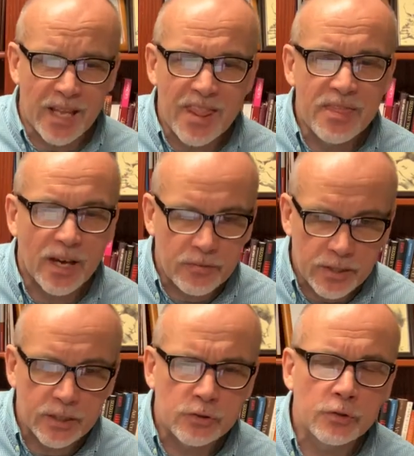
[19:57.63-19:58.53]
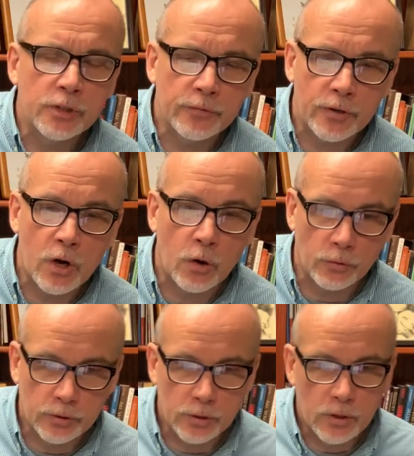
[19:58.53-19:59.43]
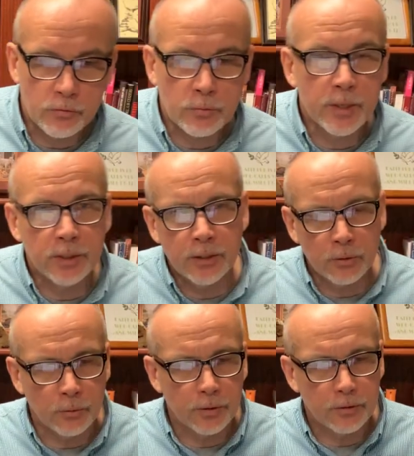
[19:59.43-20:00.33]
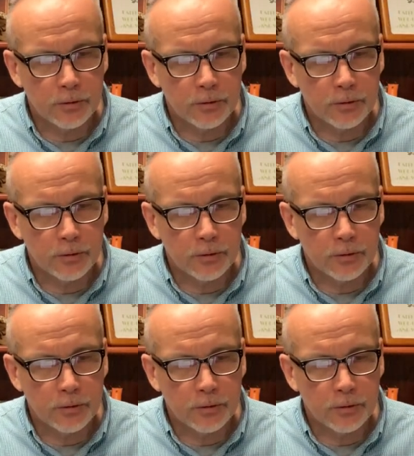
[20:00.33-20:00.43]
and nothing is too difficult for me to deal with.